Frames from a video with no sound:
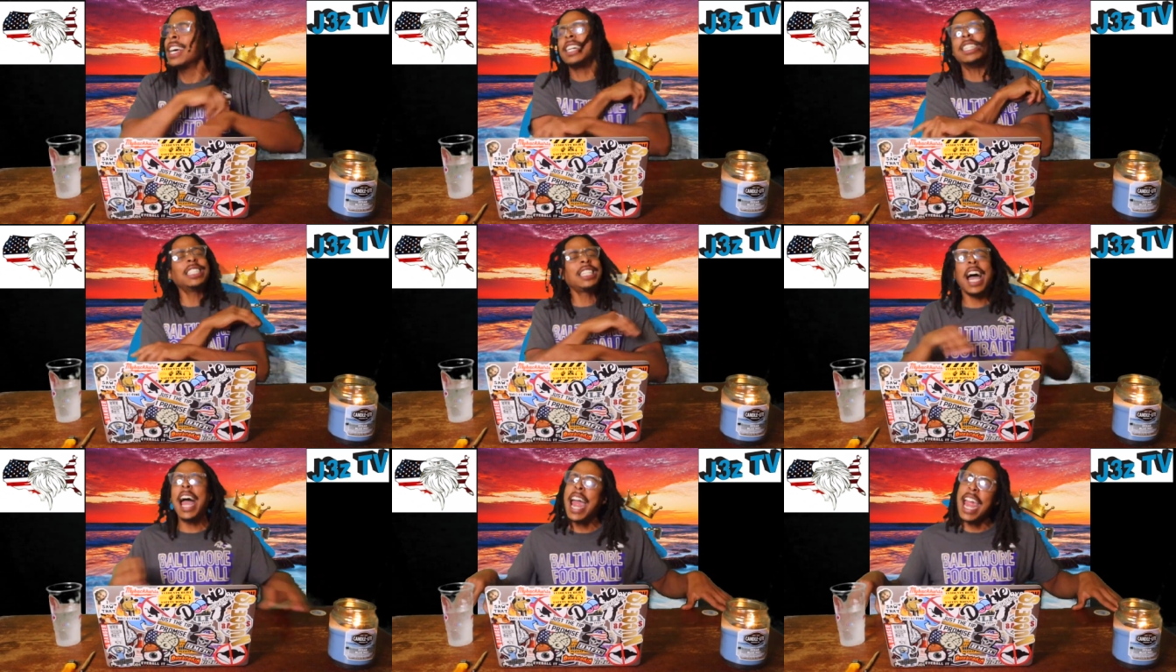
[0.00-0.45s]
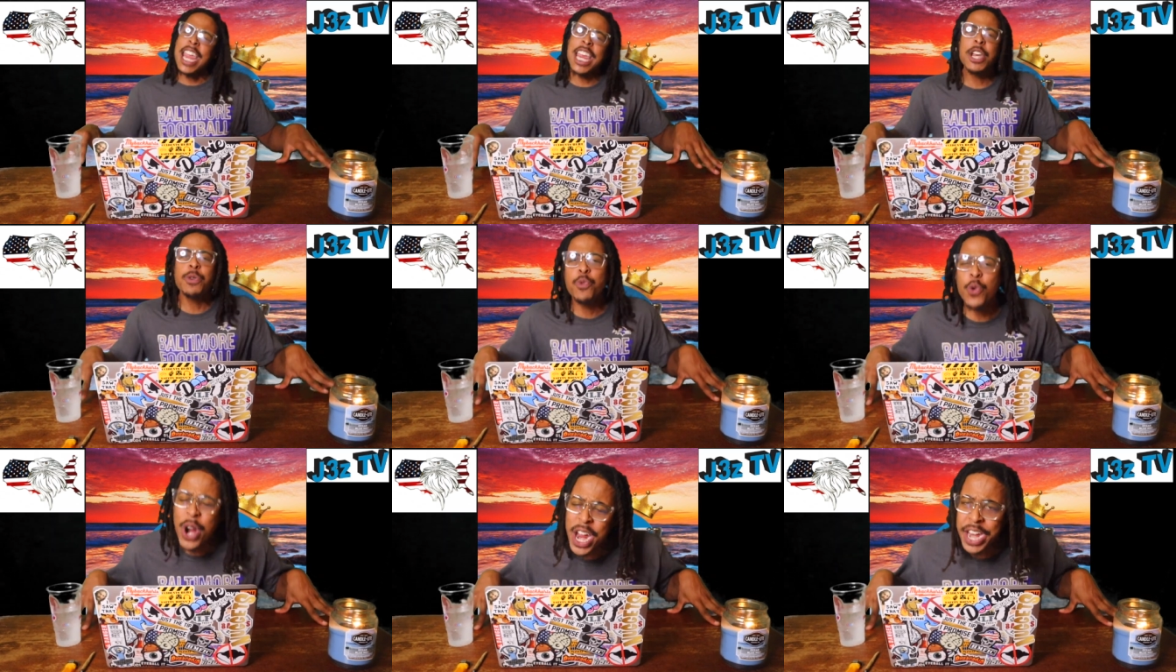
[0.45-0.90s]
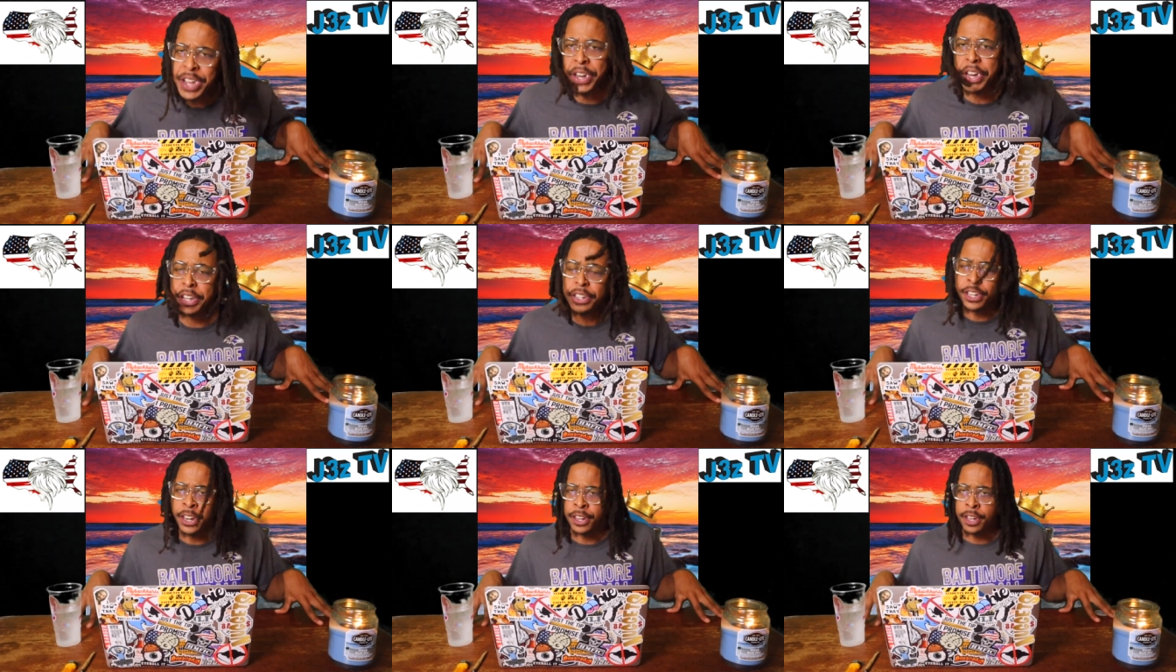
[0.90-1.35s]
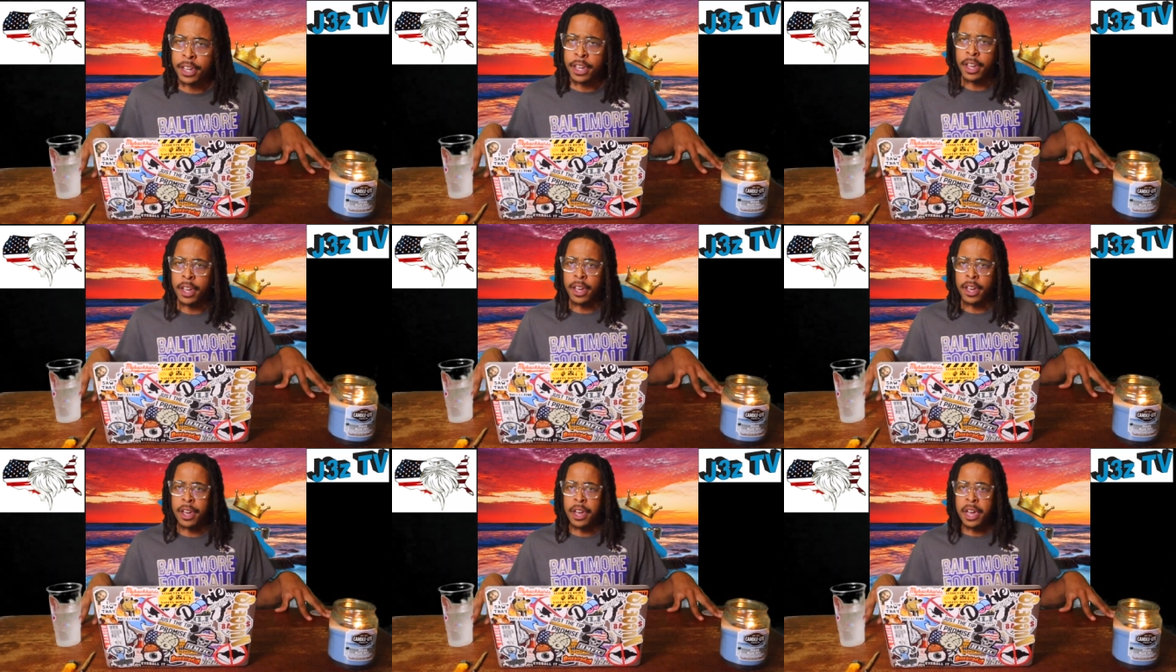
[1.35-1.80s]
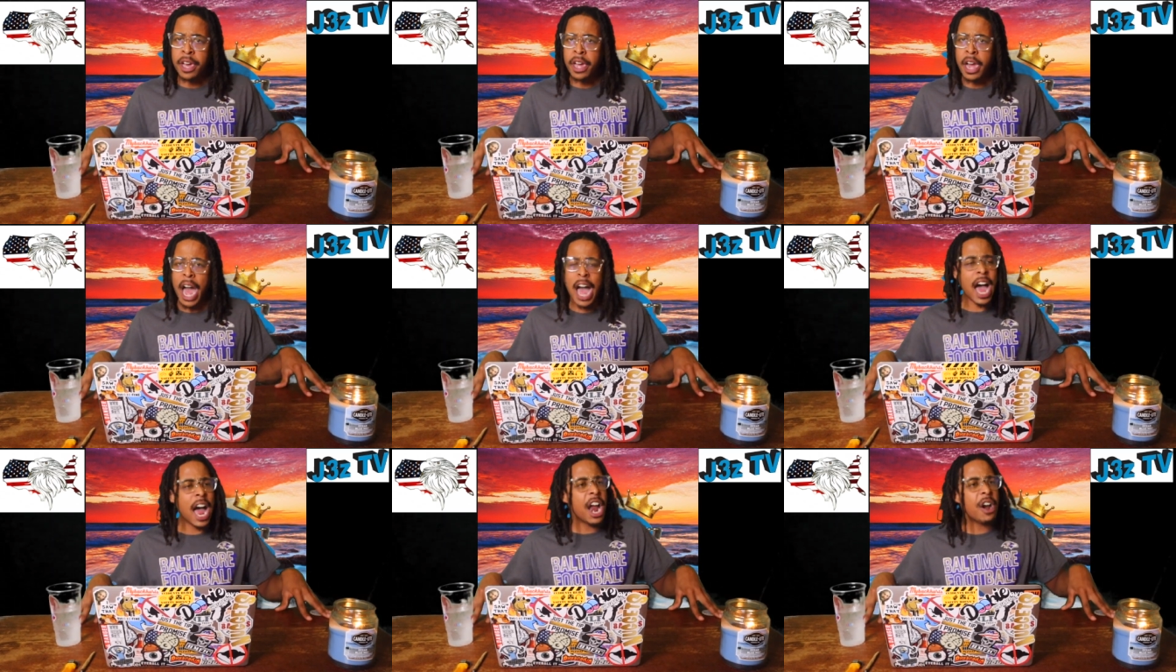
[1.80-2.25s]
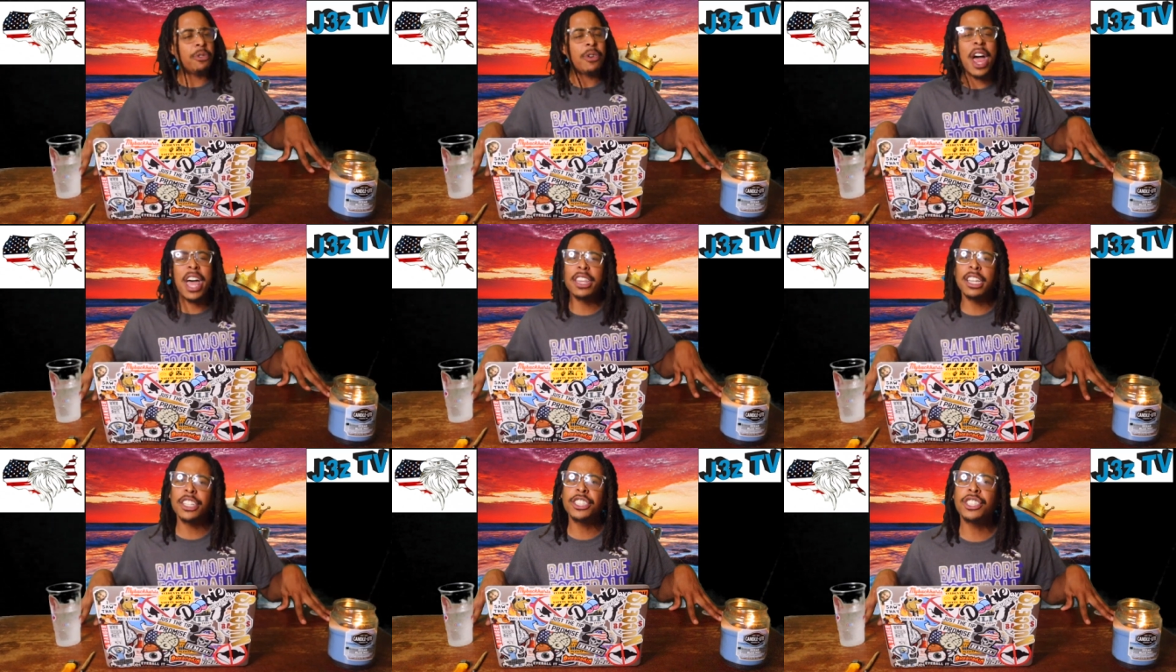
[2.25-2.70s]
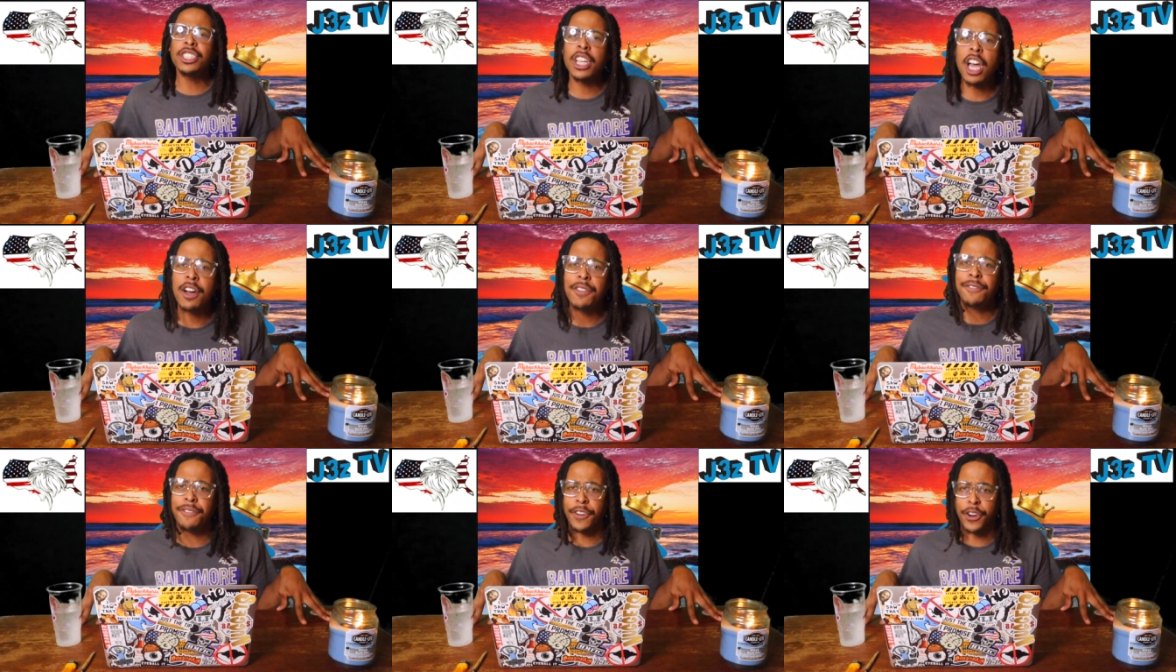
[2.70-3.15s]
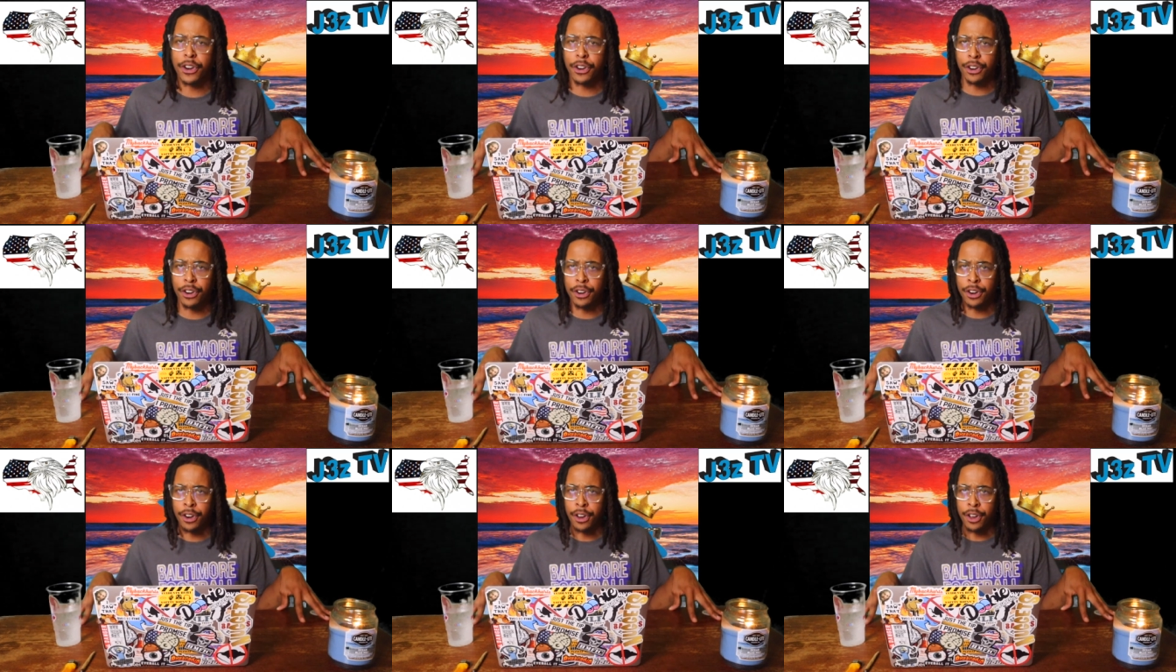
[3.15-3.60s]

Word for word: Cause I ain't with it. I'd rather suffer